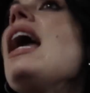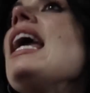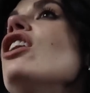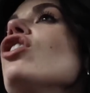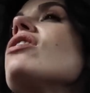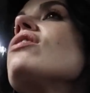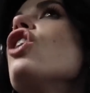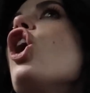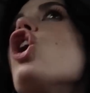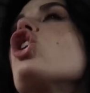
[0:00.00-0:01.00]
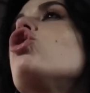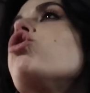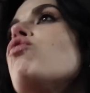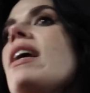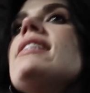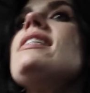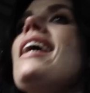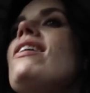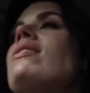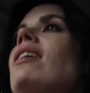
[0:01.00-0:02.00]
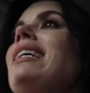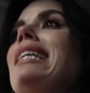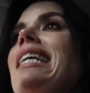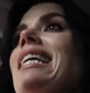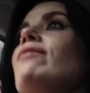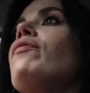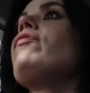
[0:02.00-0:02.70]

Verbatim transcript: it looks crazy outside. I have